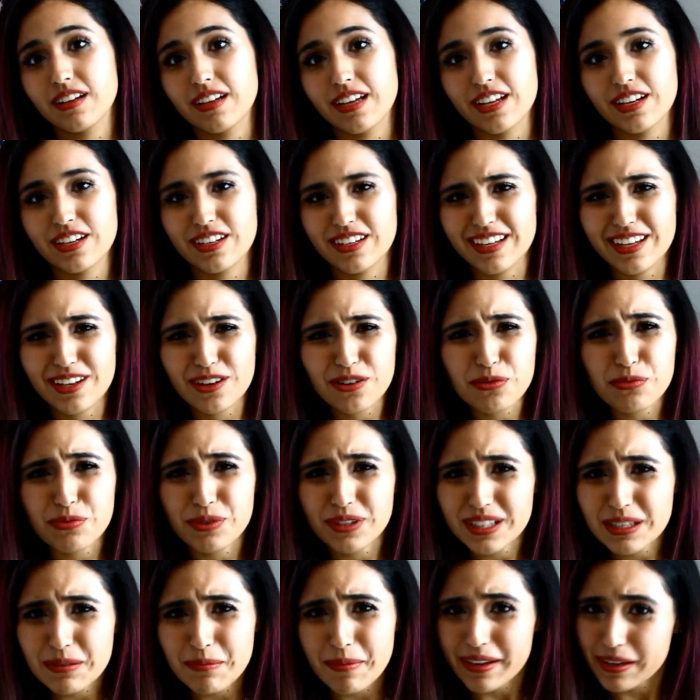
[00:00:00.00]
and it'll
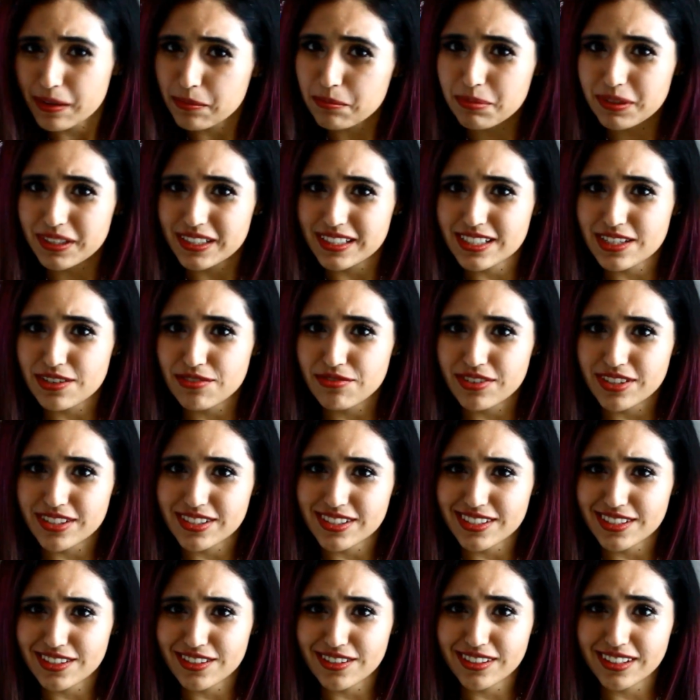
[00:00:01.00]
really make a big
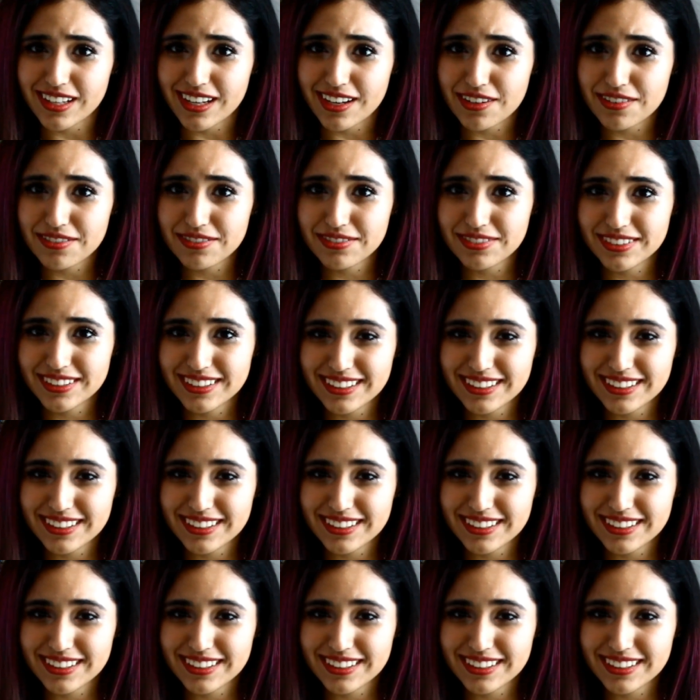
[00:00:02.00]
difference in your life.